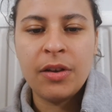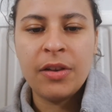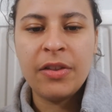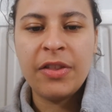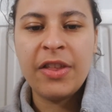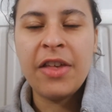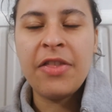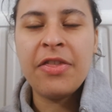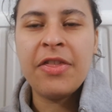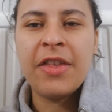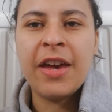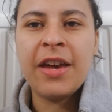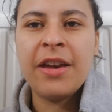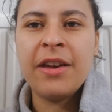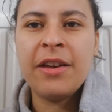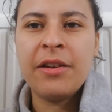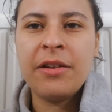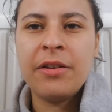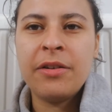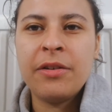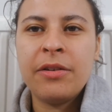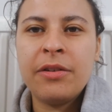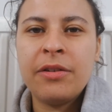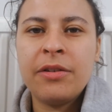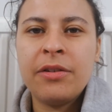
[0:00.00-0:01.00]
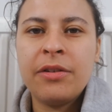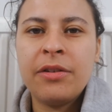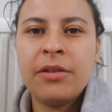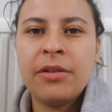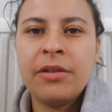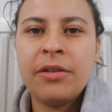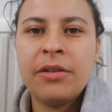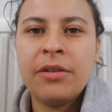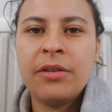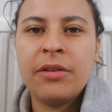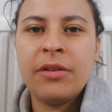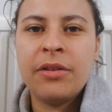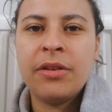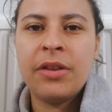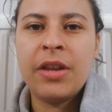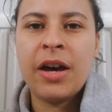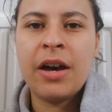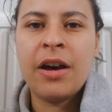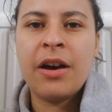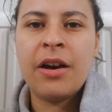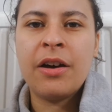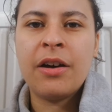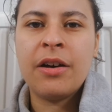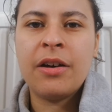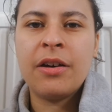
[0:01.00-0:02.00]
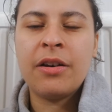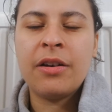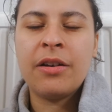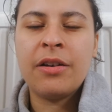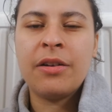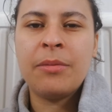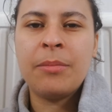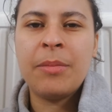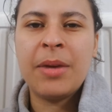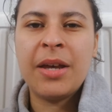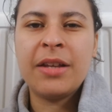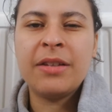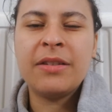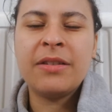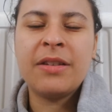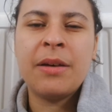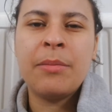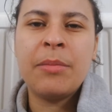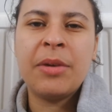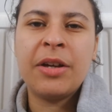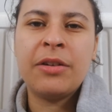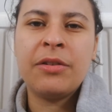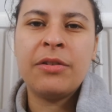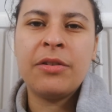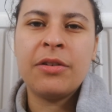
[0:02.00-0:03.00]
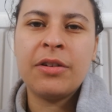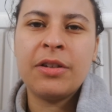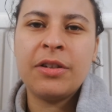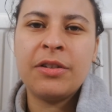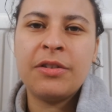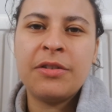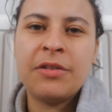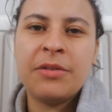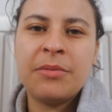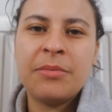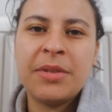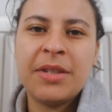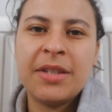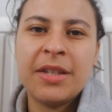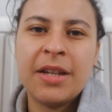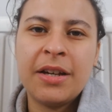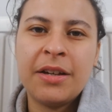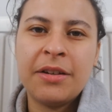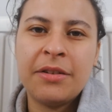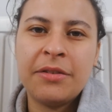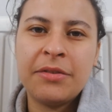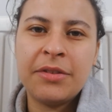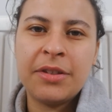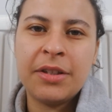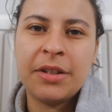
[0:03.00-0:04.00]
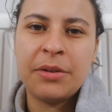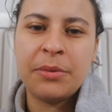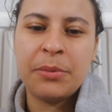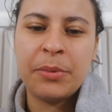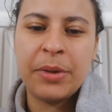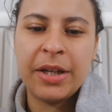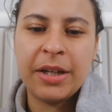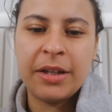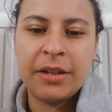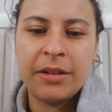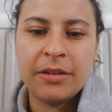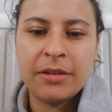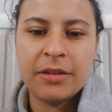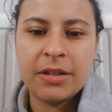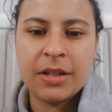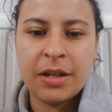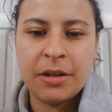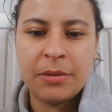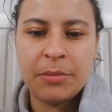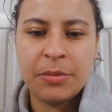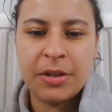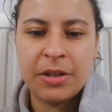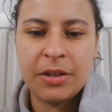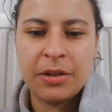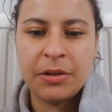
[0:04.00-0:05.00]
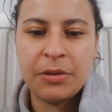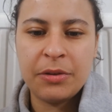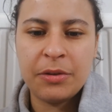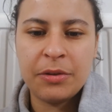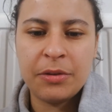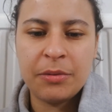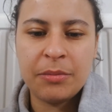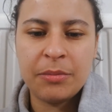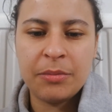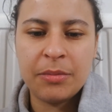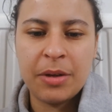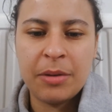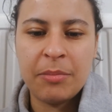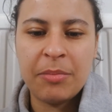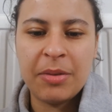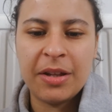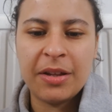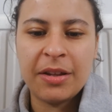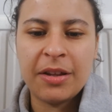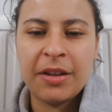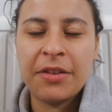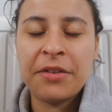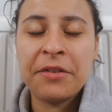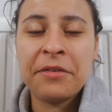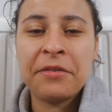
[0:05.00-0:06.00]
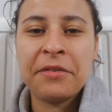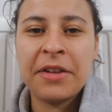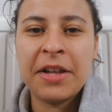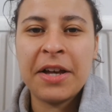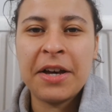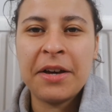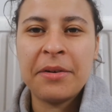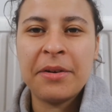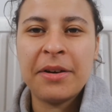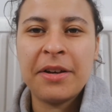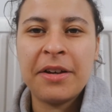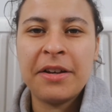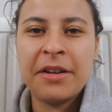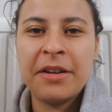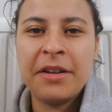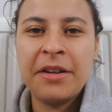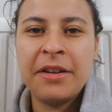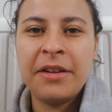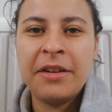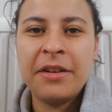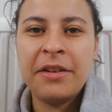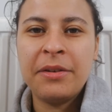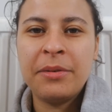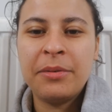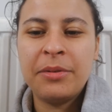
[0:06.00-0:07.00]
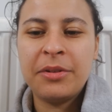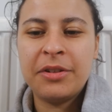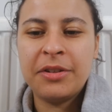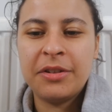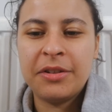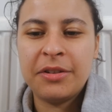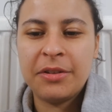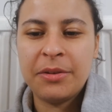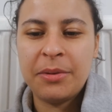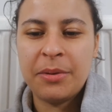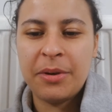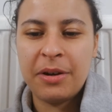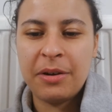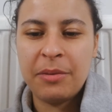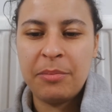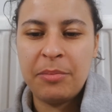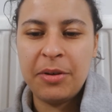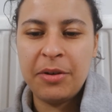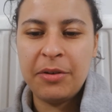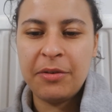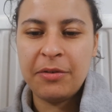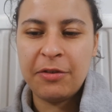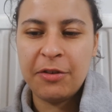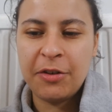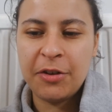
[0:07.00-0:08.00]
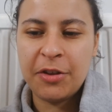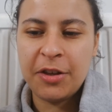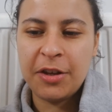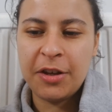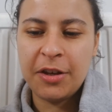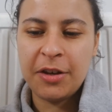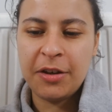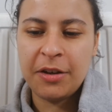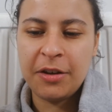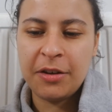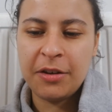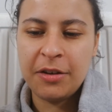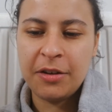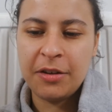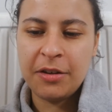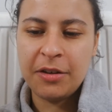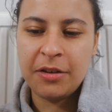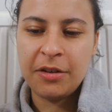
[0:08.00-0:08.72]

then they, that makes them acknowledge themselves and awakens that within them, a bit like the flower, which is quite a beautiful thing.